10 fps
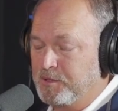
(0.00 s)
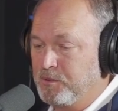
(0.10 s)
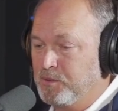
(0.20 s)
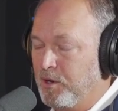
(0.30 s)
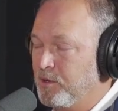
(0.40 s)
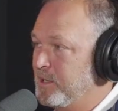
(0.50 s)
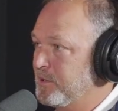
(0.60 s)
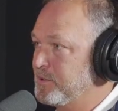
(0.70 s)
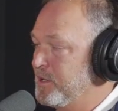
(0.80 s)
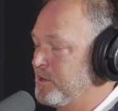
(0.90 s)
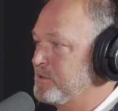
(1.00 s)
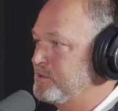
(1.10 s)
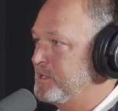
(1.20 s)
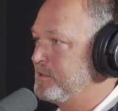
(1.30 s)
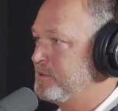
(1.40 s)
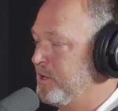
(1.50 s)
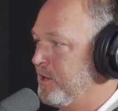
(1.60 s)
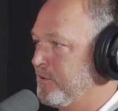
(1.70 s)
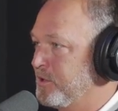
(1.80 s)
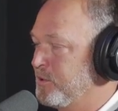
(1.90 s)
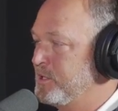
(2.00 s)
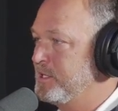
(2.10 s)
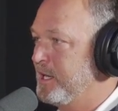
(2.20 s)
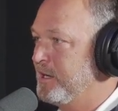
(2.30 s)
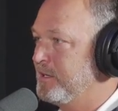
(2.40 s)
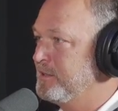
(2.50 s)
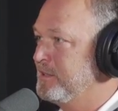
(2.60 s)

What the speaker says: 2 terms, I was the youngest sitting sheriff in Louisiana.